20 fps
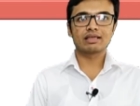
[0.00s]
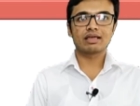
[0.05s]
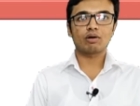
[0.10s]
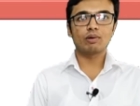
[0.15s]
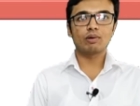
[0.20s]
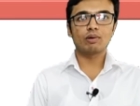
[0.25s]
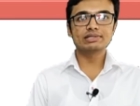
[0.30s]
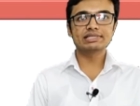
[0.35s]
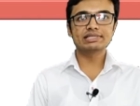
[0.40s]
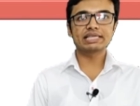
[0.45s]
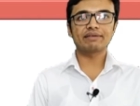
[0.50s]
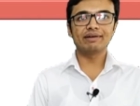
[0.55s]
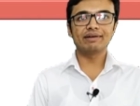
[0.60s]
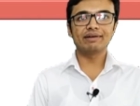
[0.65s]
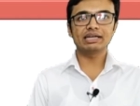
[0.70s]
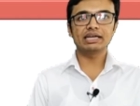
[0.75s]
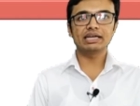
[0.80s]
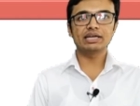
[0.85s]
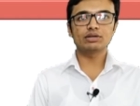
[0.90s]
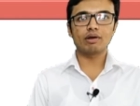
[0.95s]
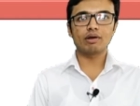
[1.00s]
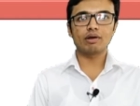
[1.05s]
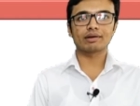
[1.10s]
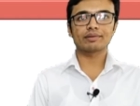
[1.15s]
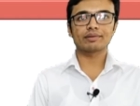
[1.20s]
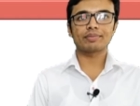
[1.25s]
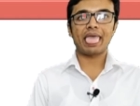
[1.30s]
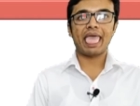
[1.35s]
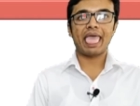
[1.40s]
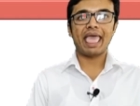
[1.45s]
Consequently,
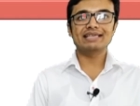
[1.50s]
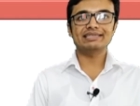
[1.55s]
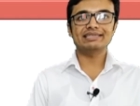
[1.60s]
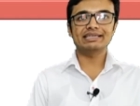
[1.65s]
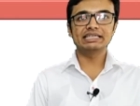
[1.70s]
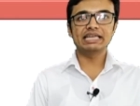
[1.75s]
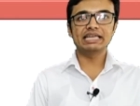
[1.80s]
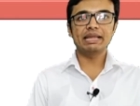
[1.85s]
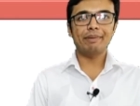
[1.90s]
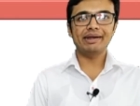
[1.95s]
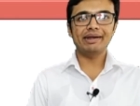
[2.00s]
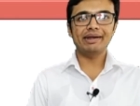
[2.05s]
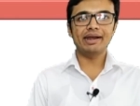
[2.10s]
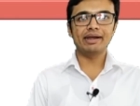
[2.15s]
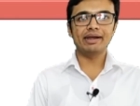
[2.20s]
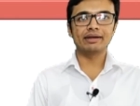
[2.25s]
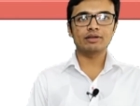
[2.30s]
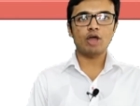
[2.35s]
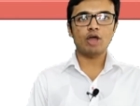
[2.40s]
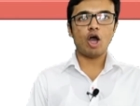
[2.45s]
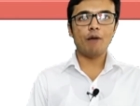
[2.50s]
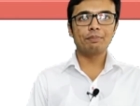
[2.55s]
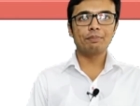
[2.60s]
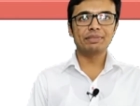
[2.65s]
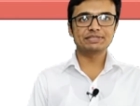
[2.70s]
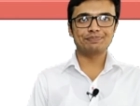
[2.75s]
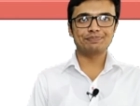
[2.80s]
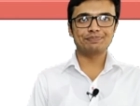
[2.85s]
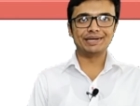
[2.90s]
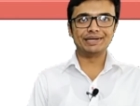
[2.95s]
torque is independent of the
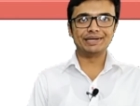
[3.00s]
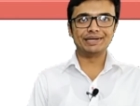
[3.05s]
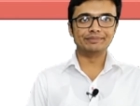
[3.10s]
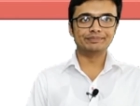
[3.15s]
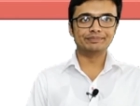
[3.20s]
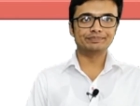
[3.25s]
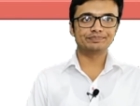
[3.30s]
speed.